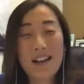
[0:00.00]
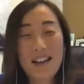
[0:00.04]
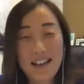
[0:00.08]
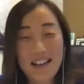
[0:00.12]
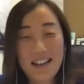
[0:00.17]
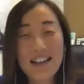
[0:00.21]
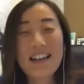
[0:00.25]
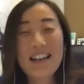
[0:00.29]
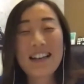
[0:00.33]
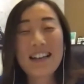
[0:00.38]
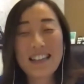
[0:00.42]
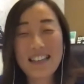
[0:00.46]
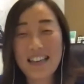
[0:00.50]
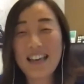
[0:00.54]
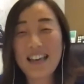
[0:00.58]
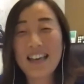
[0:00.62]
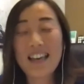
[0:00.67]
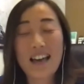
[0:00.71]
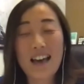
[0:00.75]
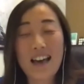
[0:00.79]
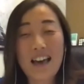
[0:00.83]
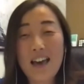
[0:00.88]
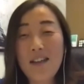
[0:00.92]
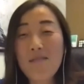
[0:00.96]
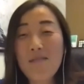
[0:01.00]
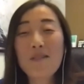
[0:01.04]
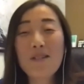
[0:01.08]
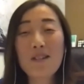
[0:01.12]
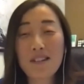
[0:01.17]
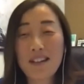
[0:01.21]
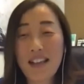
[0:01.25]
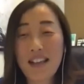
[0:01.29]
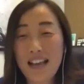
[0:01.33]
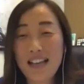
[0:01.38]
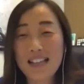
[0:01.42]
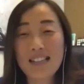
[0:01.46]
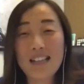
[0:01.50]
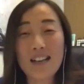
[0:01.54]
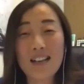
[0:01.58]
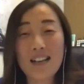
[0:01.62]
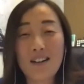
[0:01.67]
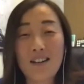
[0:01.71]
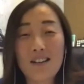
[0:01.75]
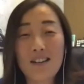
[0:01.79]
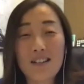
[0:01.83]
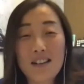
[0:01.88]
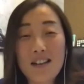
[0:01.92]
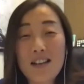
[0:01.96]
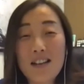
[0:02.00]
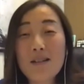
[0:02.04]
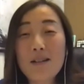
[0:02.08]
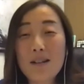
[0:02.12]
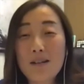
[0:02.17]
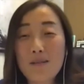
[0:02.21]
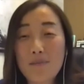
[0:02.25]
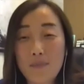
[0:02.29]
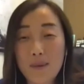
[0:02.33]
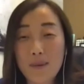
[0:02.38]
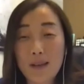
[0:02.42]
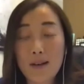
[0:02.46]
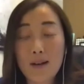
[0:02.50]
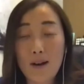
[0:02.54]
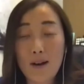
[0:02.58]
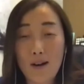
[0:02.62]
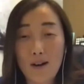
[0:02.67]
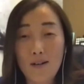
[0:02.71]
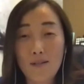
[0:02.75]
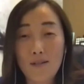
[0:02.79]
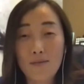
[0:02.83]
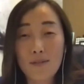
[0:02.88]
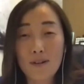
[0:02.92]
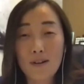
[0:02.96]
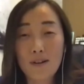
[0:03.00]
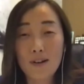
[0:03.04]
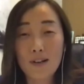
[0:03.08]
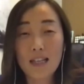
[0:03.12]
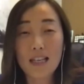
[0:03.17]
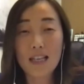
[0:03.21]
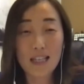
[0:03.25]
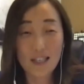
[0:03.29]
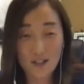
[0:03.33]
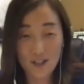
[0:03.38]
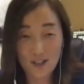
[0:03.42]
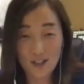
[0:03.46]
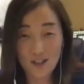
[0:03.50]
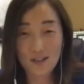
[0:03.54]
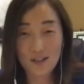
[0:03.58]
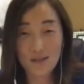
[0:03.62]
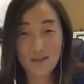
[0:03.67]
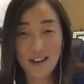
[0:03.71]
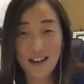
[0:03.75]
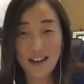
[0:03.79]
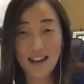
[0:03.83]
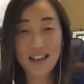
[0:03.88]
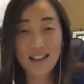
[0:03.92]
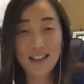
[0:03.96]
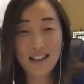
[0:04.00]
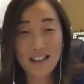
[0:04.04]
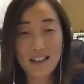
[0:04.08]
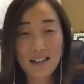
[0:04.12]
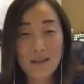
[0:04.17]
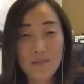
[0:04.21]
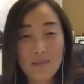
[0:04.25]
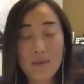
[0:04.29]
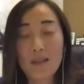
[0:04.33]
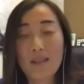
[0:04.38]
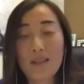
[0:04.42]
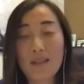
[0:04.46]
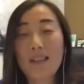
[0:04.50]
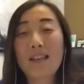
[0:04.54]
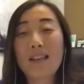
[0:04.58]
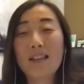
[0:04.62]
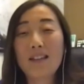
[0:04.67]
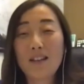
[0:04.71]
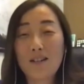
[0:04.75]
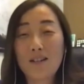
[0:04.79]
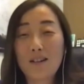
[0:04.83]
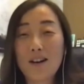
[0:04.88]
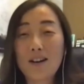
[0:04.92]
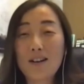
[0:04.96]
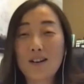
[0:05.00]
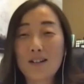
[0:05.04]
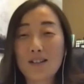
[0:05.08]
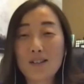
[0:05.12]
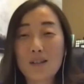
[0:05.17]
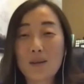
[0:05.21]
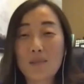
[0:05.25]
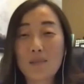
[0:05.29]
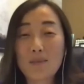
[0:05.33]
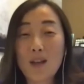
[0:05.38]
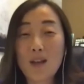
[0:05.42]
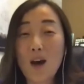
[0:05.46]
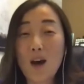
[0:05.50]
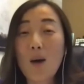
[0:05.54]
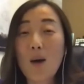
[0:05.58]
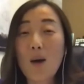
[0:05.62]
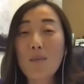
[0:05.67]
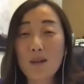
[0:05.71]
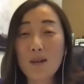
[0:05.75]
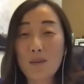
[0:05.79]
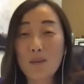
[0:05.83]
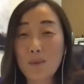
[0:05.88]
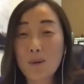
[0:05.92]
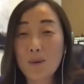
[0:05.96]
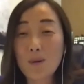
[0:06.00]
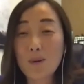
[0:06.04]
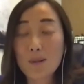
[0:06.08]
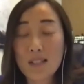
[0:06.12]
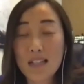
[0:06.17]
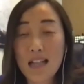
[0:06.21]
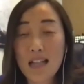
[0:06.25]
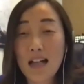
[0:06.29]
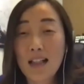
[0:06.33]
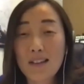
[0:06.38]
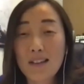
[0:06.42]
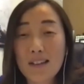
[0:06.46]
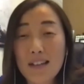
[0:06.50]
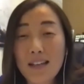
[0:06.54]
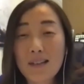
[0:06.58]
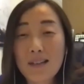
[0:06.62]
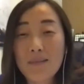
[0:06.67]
Yeah. Everyone has like a little bit of each, right? But then there are some dominant personality.